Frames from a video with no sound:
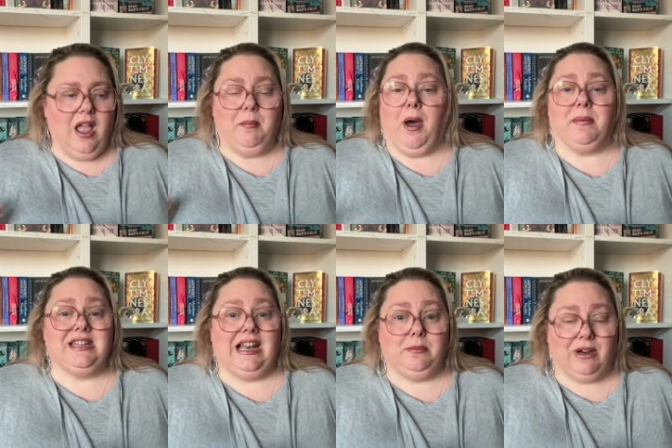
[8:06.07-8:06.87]
Barbara
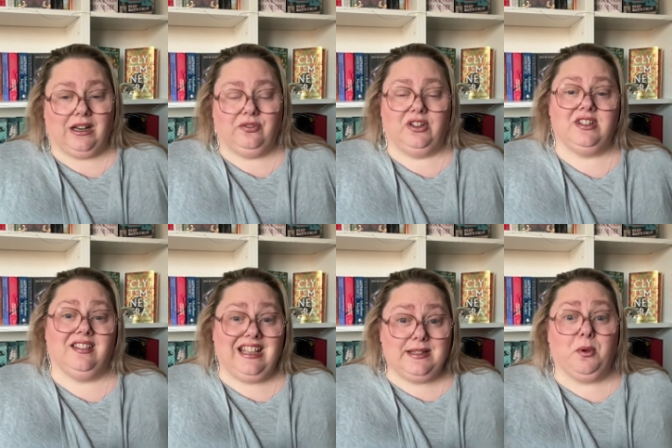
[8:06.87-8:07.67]
Taylor Bradford,
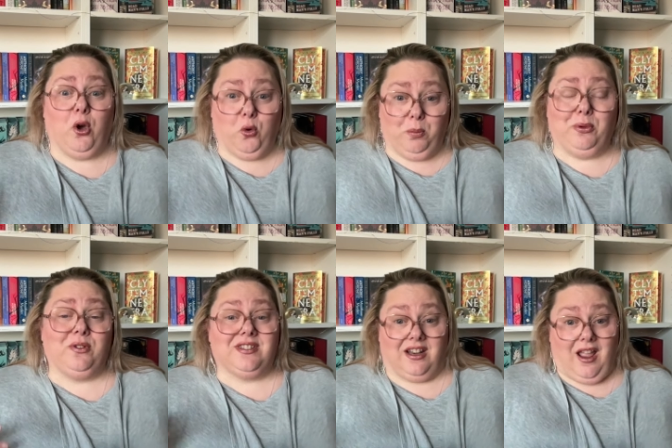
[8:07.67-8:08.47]
these were all
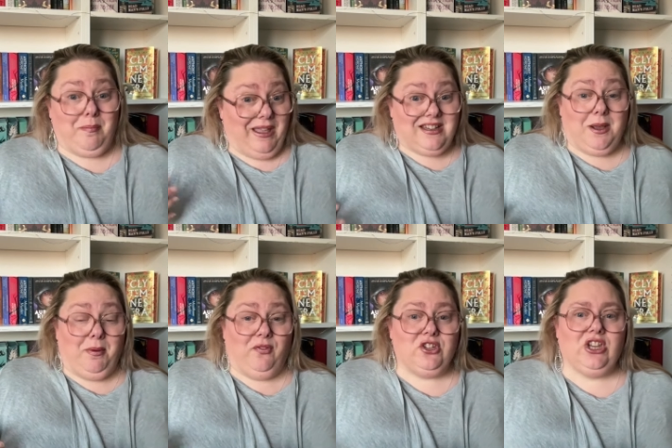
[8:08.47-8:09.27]
books that I picked up
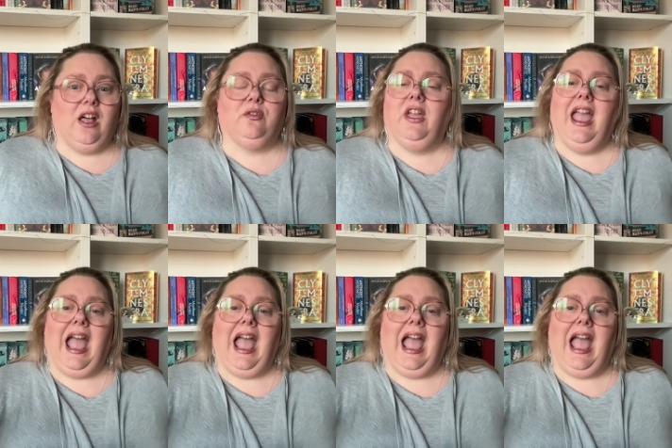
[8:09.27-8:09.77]
off the shelf